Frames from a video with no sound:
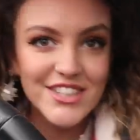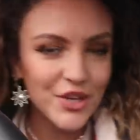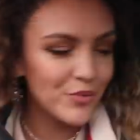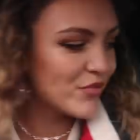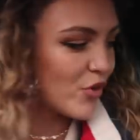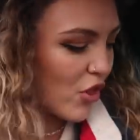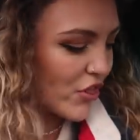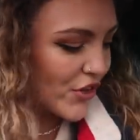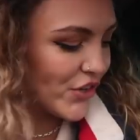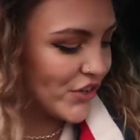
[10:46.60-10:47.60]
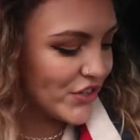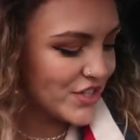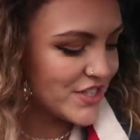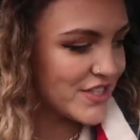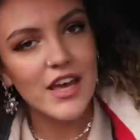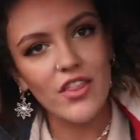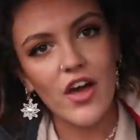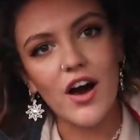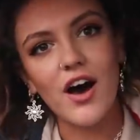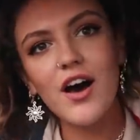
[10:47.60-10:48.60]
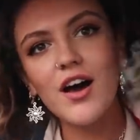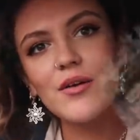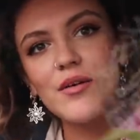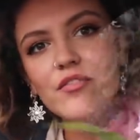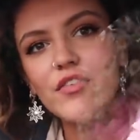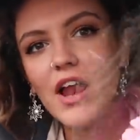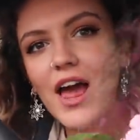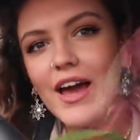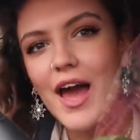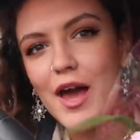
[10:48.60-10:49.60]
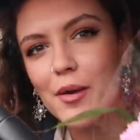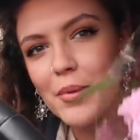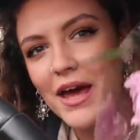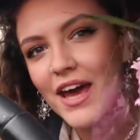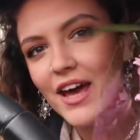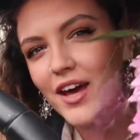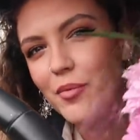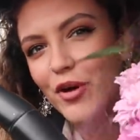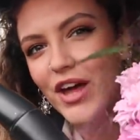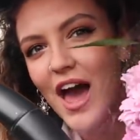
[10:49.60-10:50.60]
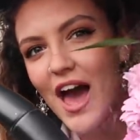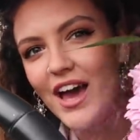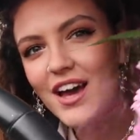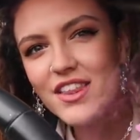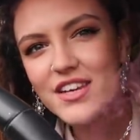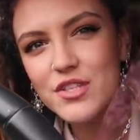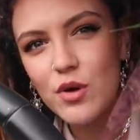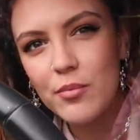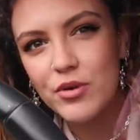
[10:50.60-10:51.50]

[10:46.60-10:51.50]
so we've got the goods. Here they are. I went for like a pink bouquet. I think it's quite